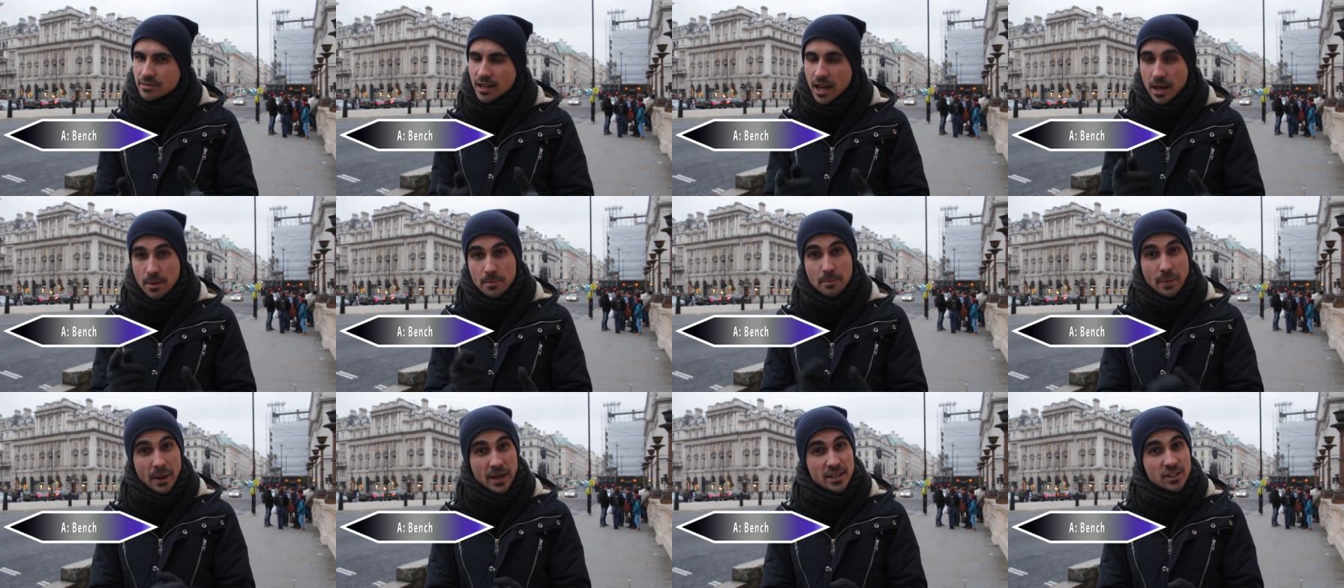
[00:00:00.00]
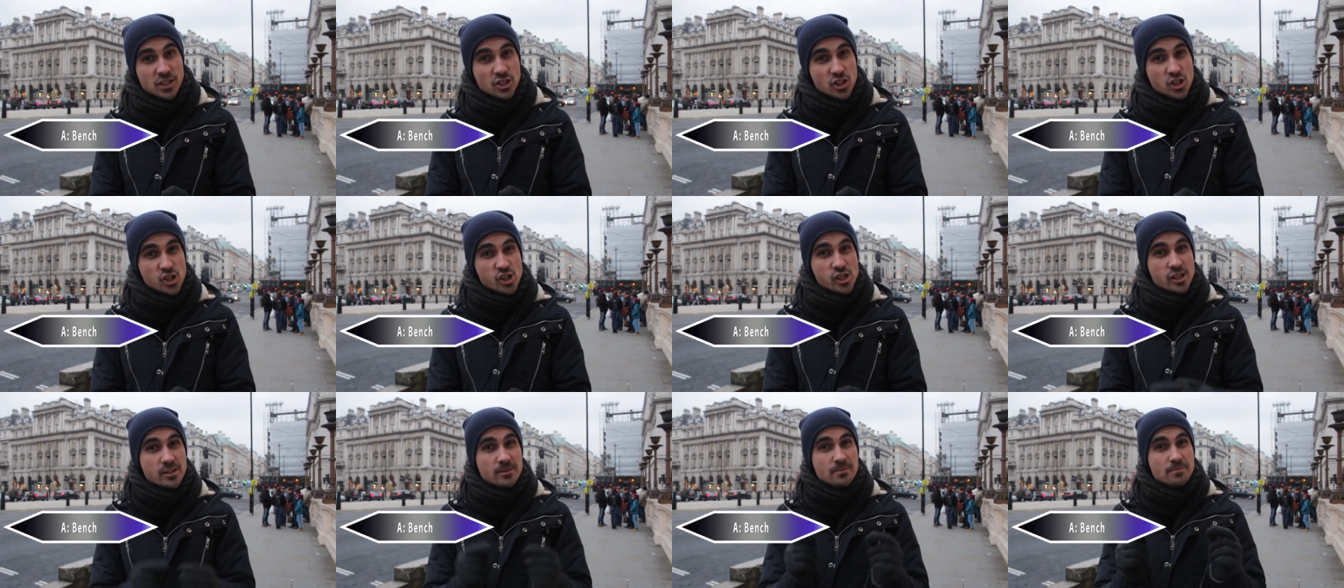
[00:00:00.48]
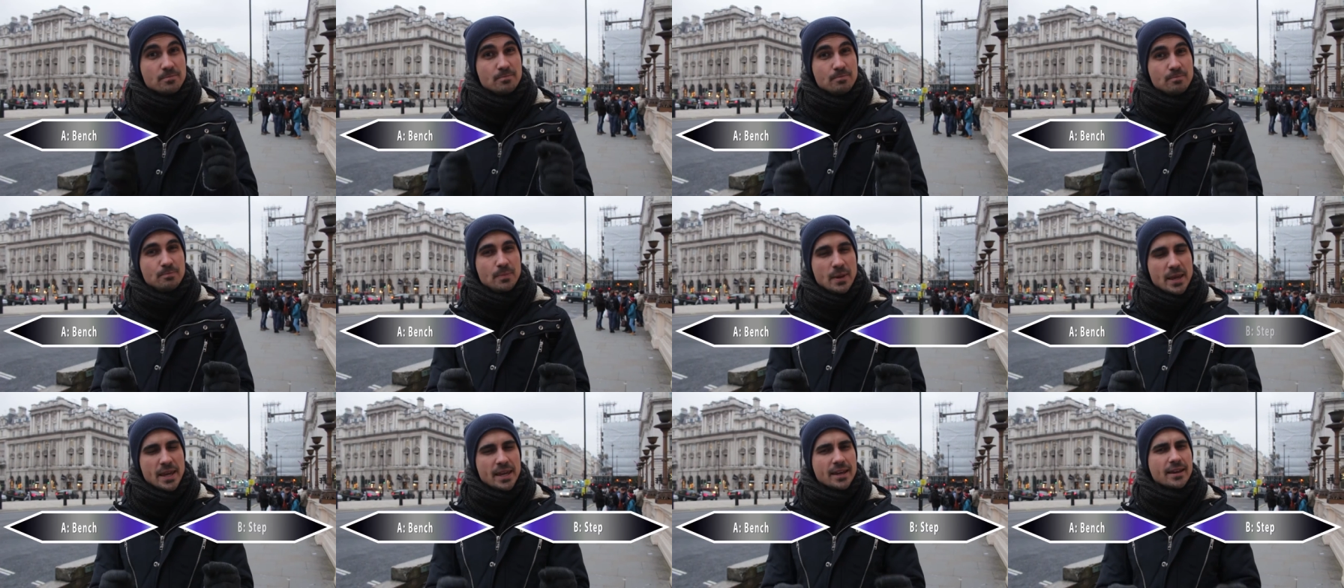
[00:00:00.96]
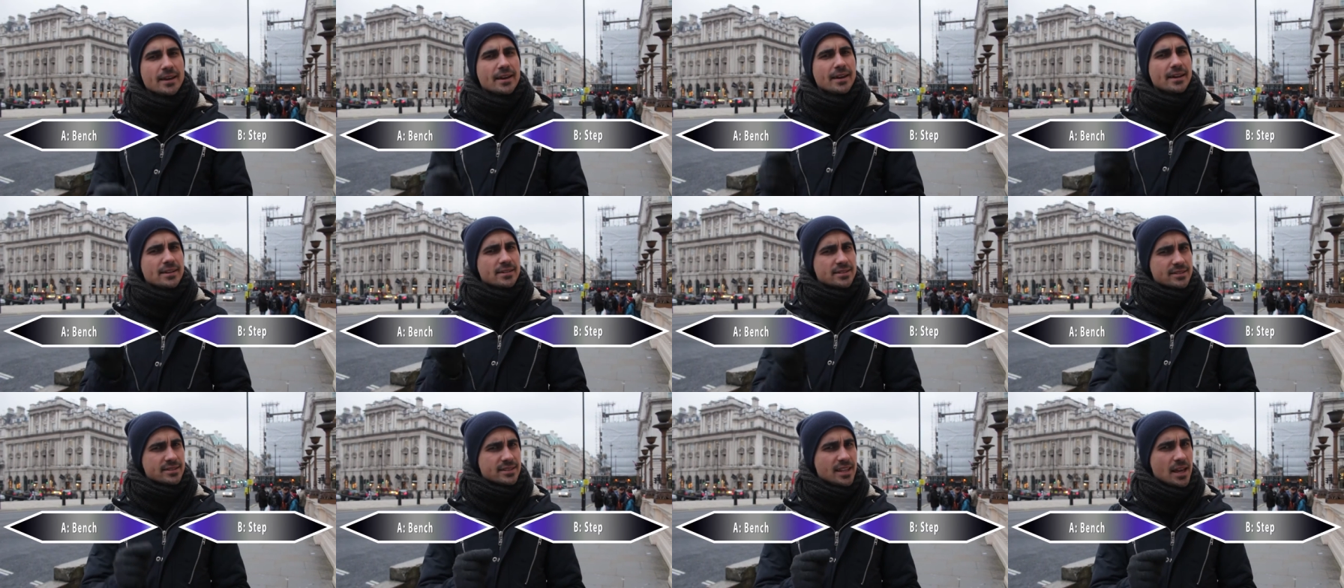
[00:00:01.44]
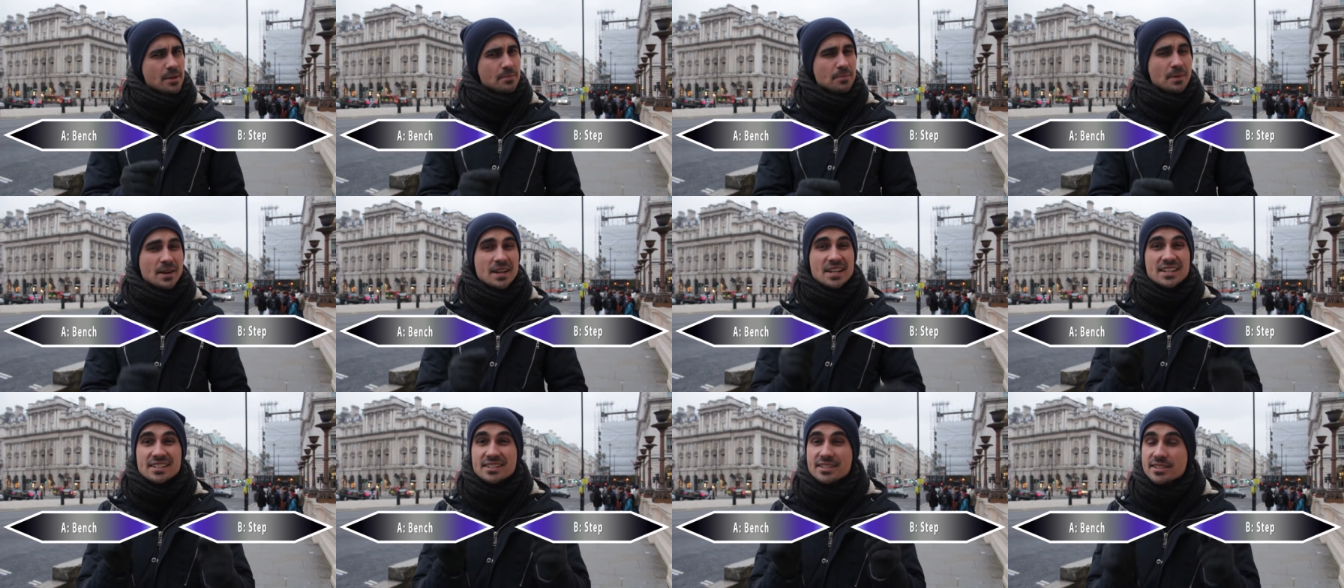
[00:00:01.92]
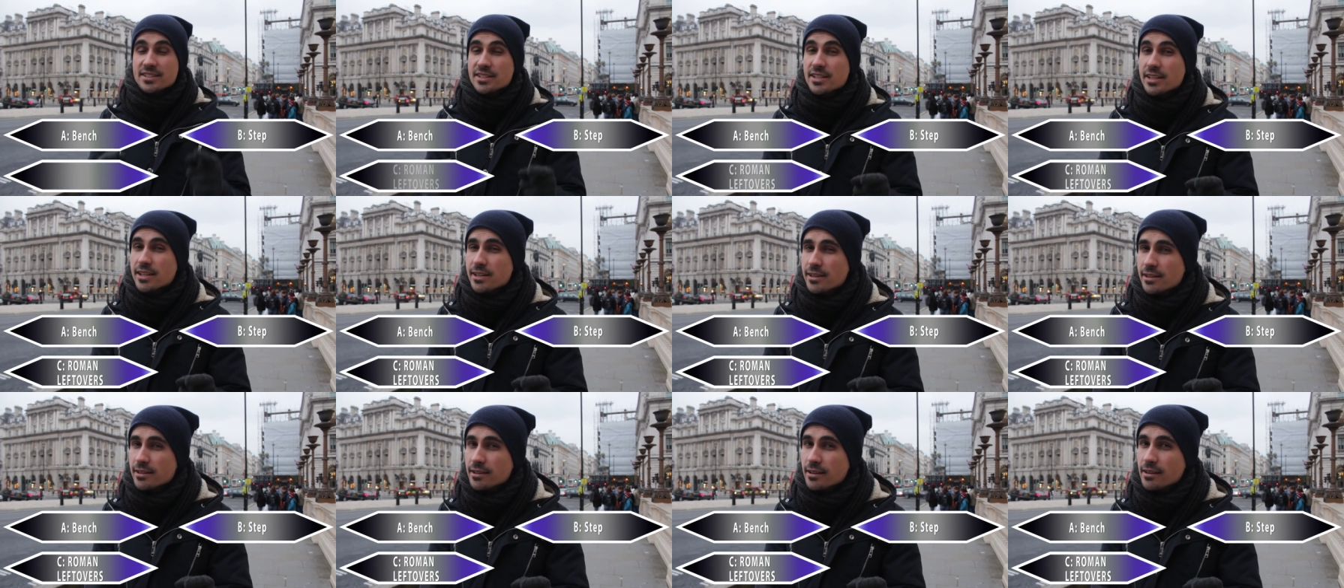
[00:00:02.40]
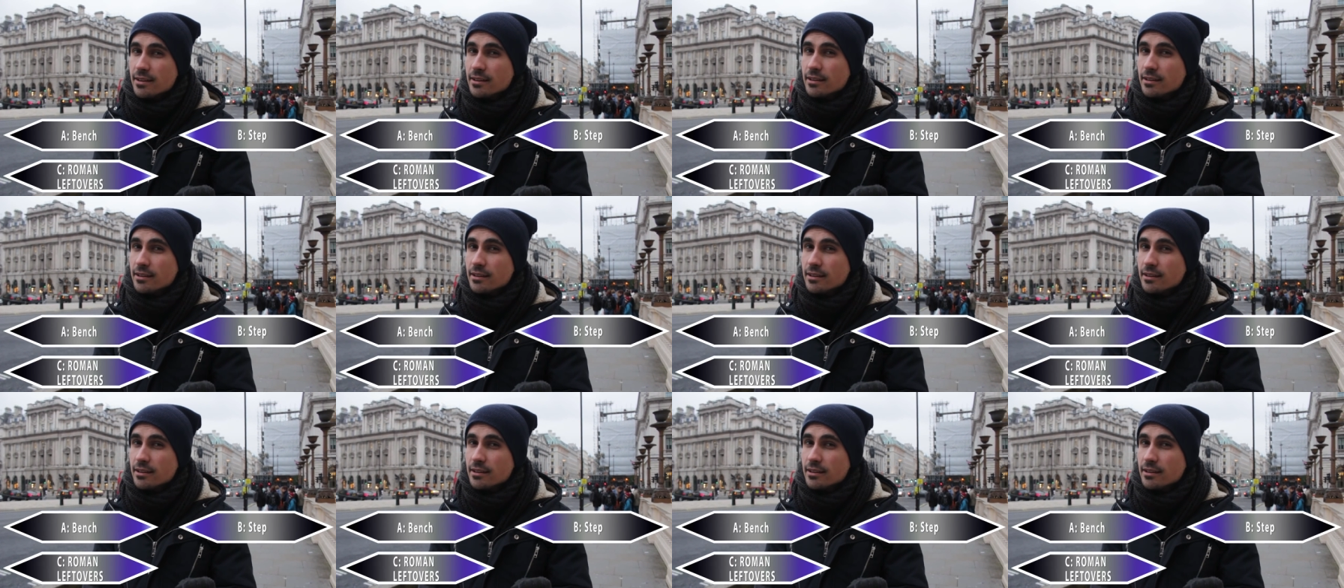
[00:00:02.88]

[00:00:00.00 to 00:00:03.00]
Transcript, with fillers: a bench, B. a step, C.